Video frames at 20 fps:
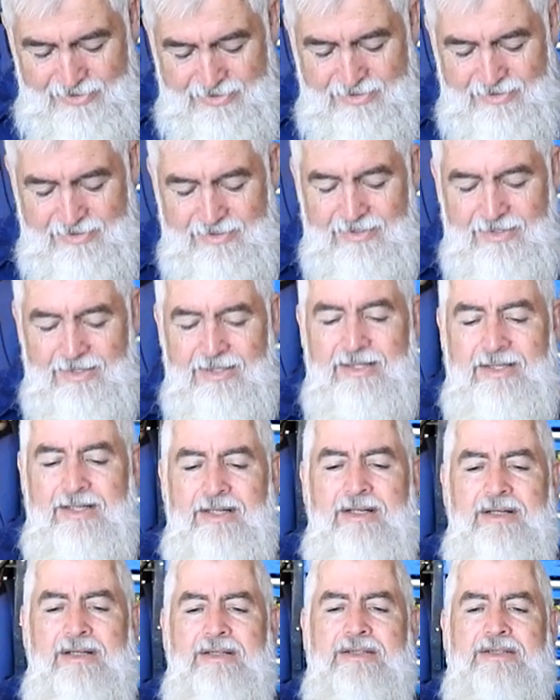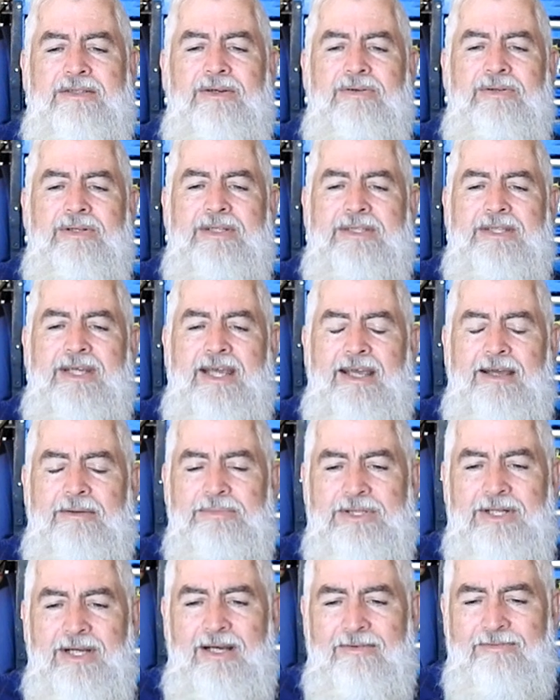this
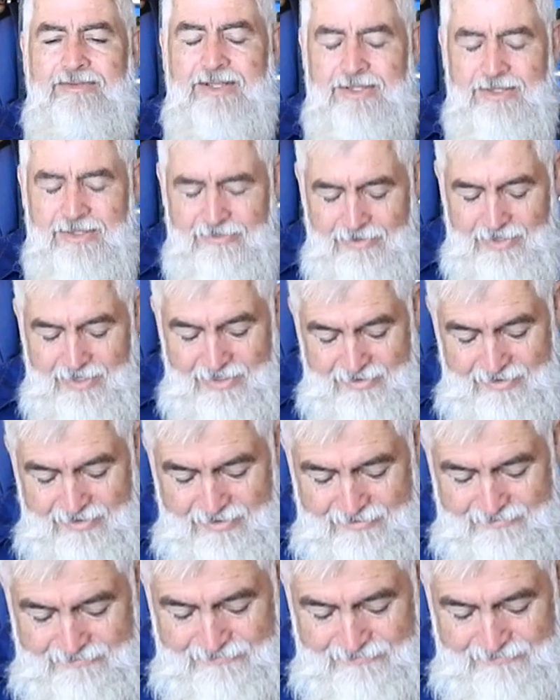camshaft issue out